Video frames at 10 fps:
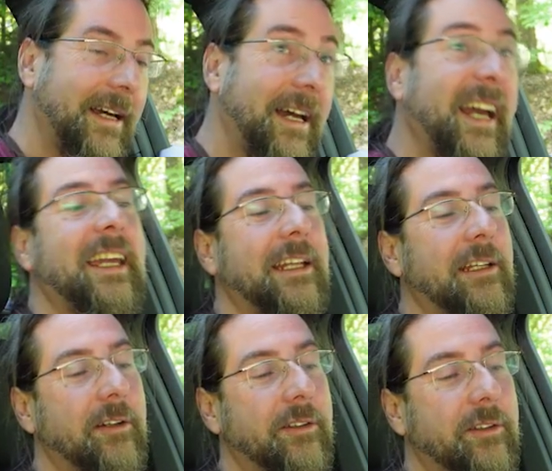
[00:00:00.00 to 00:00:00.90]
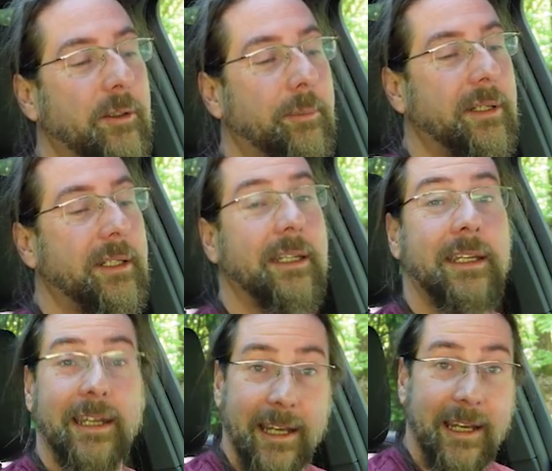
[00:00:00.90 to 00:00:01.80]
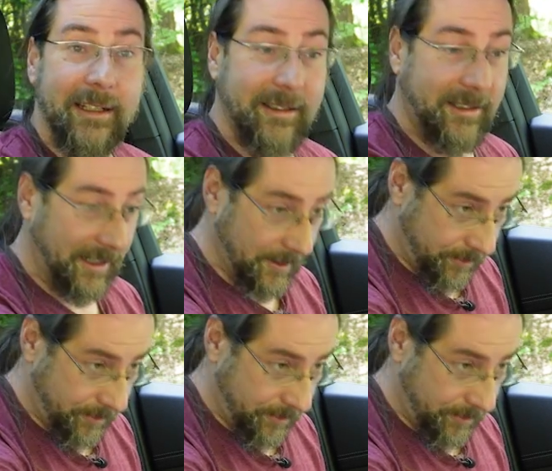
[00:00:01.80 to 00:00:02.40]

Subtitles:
I can look stupid and take a